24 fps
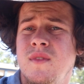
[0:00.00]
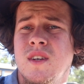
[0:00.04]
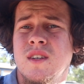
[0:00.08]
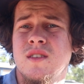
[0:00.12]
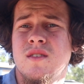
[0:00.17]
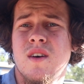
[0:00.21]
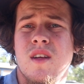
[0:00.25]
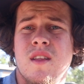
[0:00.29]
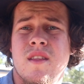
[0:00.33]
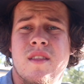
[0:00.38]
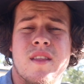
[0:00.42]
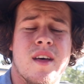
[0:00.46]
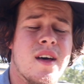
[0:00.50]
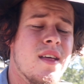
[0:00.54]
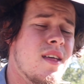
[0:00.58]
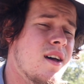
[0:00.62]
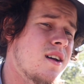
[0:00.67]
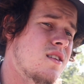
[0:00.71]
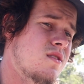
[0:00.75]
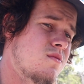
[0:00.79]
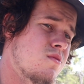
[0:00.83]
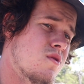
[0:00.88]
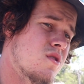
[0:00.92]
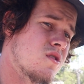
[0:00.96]
so other than that,
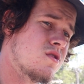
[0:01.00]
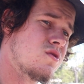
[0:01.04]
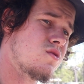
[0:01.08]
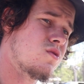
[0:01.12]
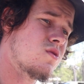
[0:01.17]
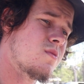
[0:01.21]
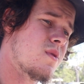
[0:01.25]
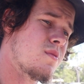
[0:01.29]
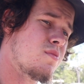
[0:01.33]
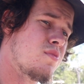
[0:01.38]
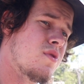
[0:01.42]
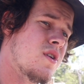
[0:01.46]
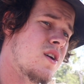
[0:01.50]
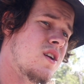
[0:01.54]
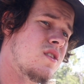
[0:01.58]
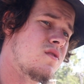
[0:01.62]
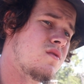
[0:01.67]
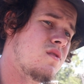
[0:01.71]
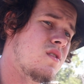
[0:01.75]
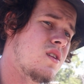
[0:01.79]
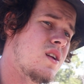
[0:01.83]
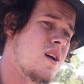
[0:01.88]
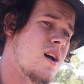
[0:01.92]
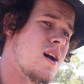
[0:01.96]
that's my sort of my plans
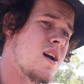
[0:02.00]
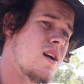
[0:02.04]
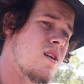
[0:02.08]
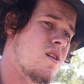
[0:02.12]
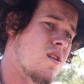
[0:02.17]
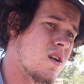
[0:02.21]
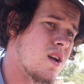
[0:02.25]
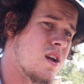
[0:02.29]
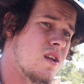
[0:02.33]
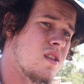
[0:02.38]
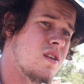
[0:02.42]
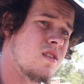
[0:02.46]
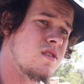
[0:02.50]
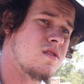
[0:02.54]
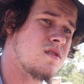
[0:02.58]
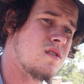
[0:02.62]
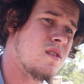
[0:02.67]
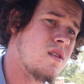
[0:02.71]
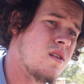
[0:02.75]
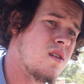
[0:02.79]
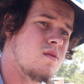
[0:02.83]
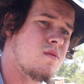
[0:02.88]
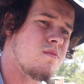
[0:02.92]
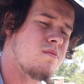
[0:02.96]
for the day. I'll get this,
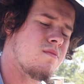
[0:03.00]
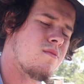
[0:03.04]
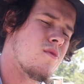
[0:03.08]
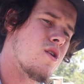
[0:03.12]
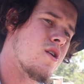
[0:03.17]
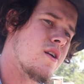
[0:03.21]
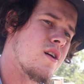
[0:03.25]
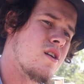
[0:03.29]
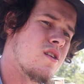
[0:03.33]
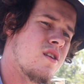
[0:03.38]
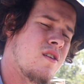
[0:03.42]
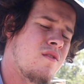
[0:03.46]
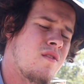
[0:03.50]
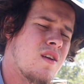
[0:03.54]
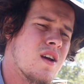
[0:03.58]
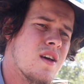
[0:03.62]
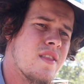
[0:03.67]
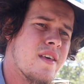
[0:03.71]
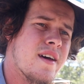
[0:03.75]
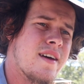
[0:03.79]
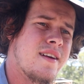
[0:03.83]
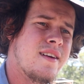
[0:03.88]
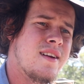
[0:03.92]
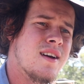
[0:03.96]
I might not even
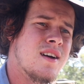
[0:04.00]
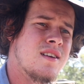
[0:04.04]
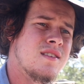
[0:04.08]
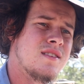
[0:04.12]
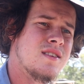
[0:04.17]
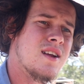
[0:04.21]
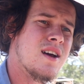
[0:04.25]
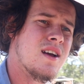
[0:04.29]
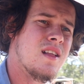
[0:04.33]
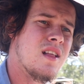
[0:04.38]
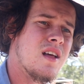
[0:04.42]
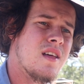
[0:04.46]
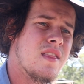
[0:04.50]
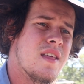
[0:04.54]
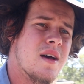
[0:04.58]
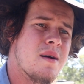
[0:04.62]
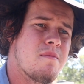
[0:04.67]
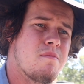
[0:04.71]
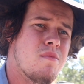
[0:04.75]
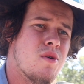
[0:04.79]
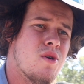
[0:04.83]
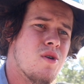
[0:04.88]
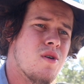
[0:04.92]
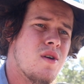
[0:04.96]
get that done today, let
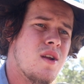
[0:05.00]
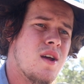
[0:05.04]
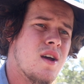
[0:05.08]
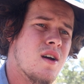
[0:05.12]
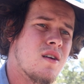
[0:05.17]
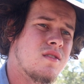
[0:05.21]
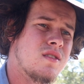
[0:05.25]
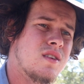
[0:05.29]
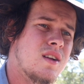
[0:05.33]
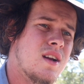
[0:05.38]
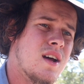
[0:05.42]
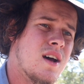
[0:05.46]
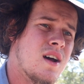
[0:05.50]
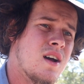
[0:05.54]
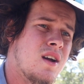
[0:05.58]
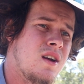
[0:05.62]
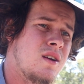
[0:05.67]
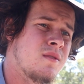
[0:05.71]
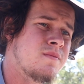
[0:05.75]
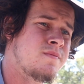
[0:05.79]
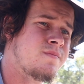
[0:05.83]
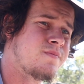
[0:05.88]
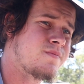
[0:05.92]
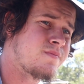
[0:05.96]
that burn out today,